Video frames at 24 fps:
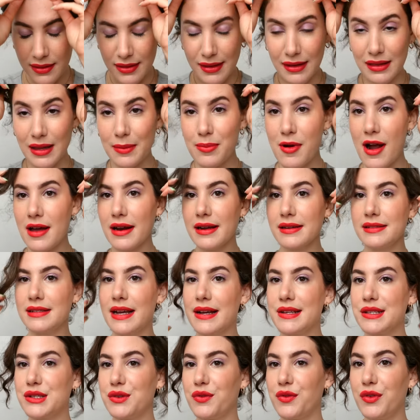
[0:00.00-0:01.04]
The lip product
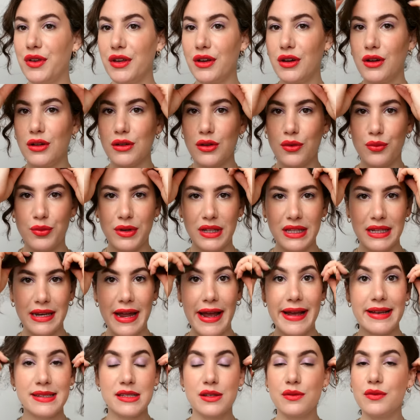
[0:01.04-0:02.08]
does feel really
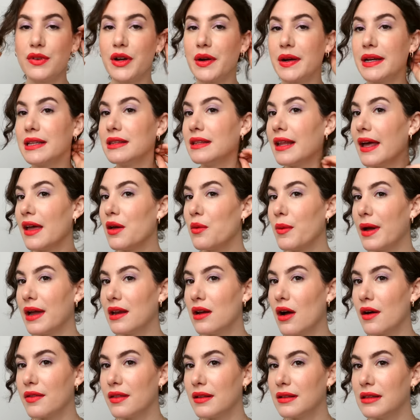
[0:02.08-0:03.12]
nice and very lightweight
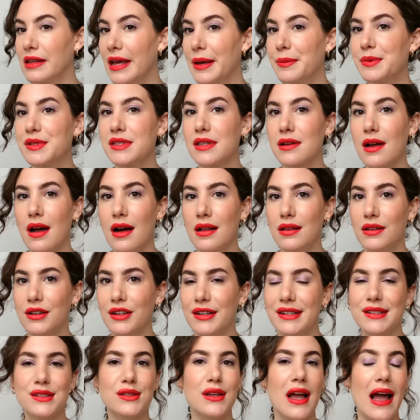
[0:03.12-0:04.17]
on the lips. The color
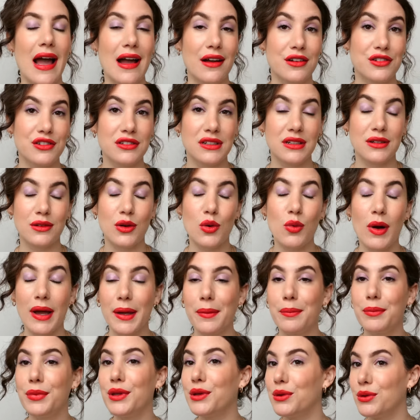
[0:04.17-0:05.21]
is actually
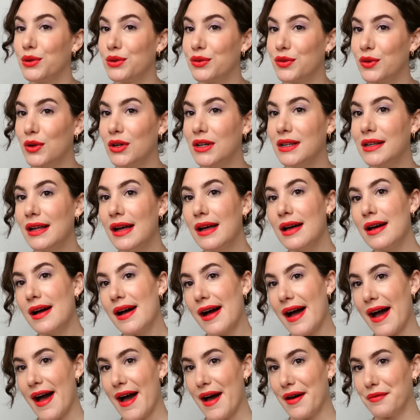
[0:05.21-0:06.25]
quite beautiful.
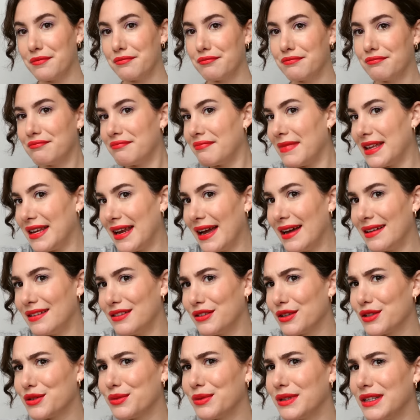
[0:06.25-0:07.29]
Um, and yeah, it
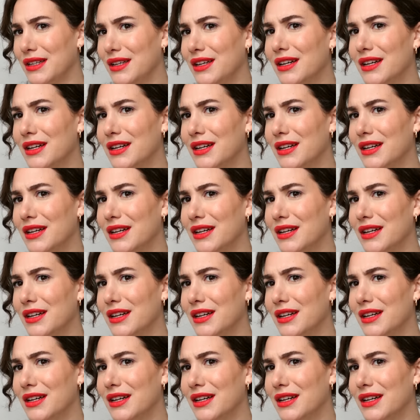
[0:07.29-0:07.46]
looks really